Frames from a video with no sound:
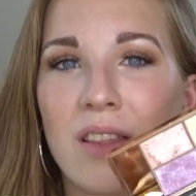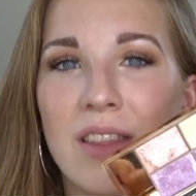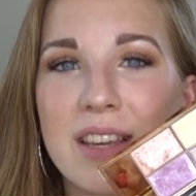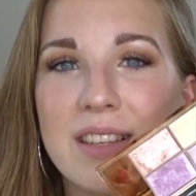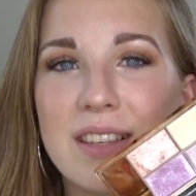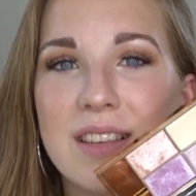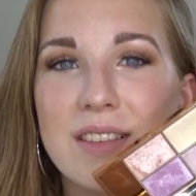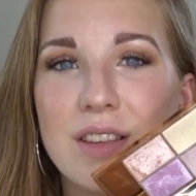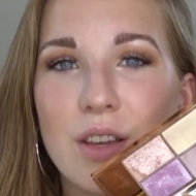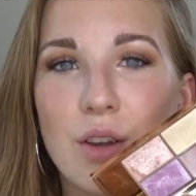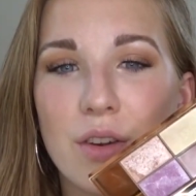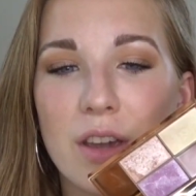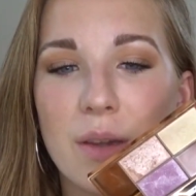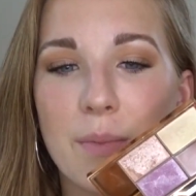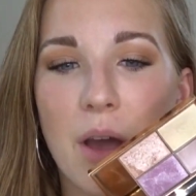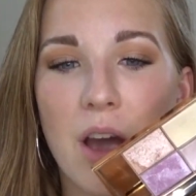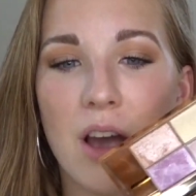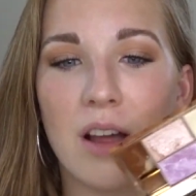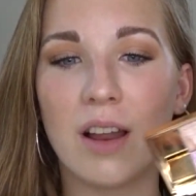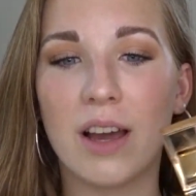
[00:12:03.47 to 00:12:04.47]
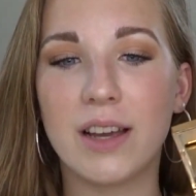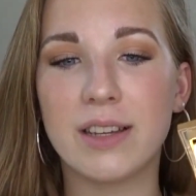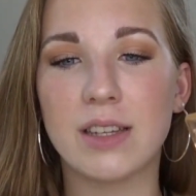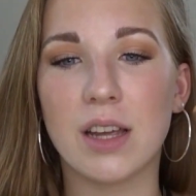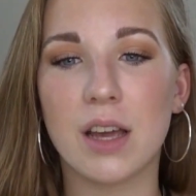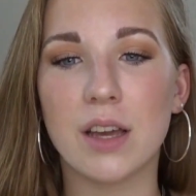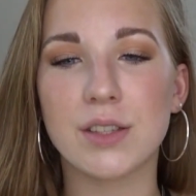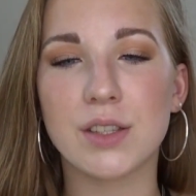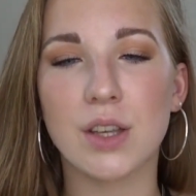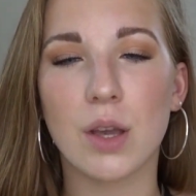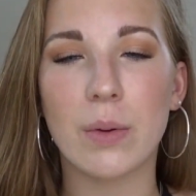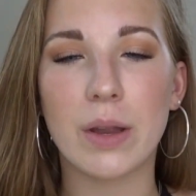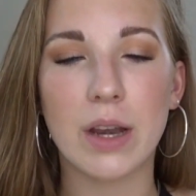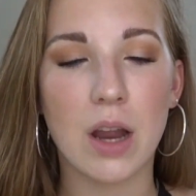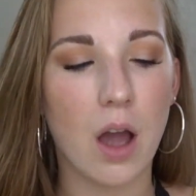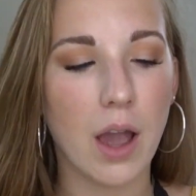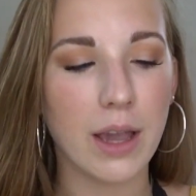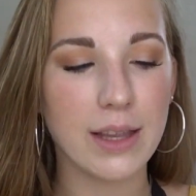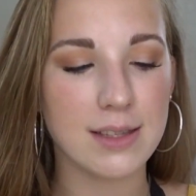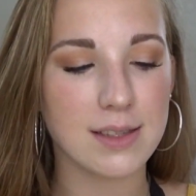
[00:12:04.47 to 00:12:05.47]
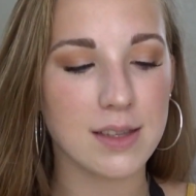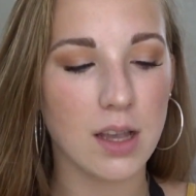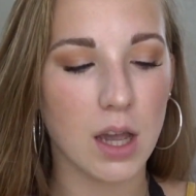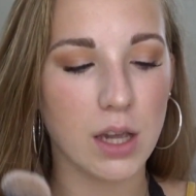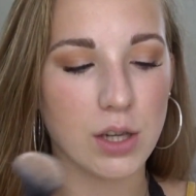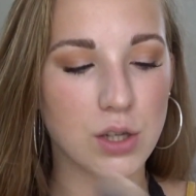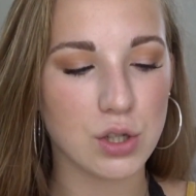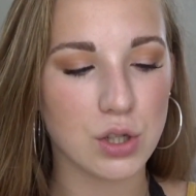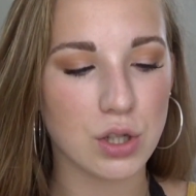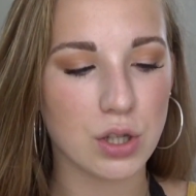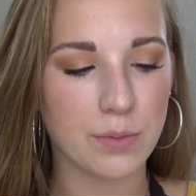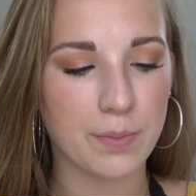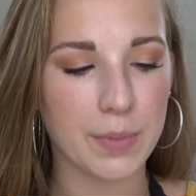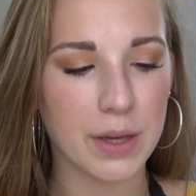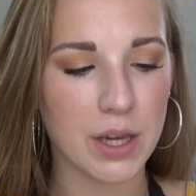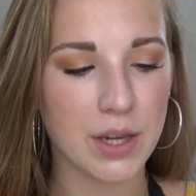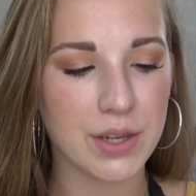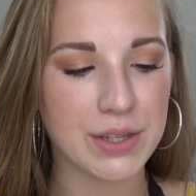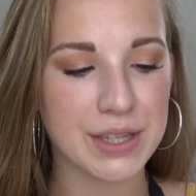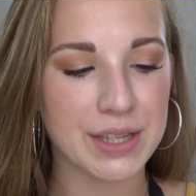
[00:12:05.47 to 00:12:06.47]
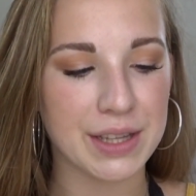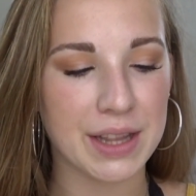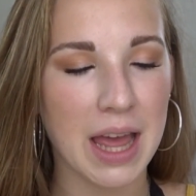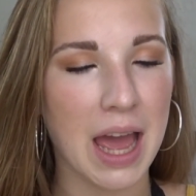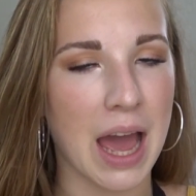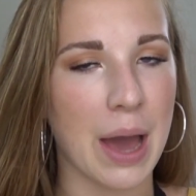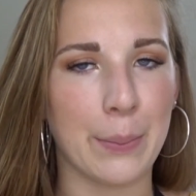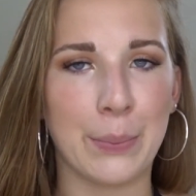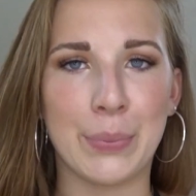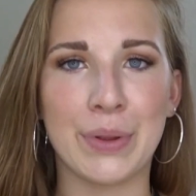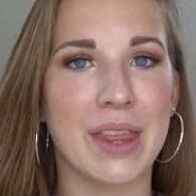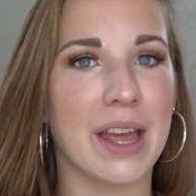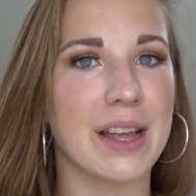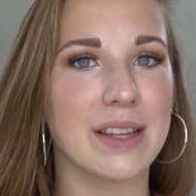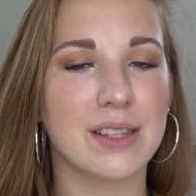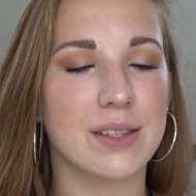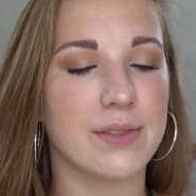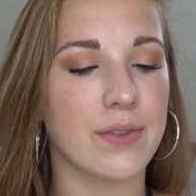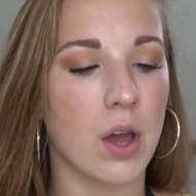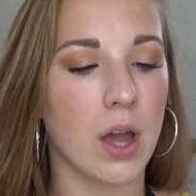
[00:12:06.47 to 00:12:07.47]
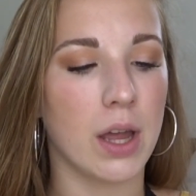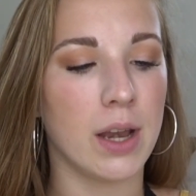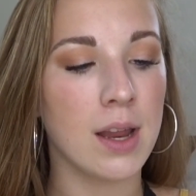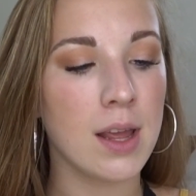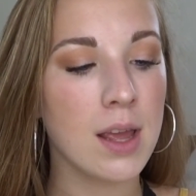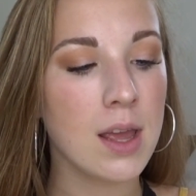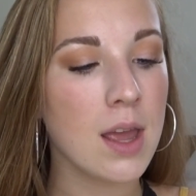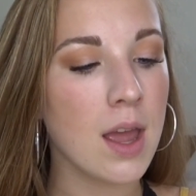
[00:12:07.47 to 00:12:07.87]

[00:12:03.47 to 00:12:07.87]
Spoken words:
This is a cream highlighter, so in hindsight should be using that, but that's fine.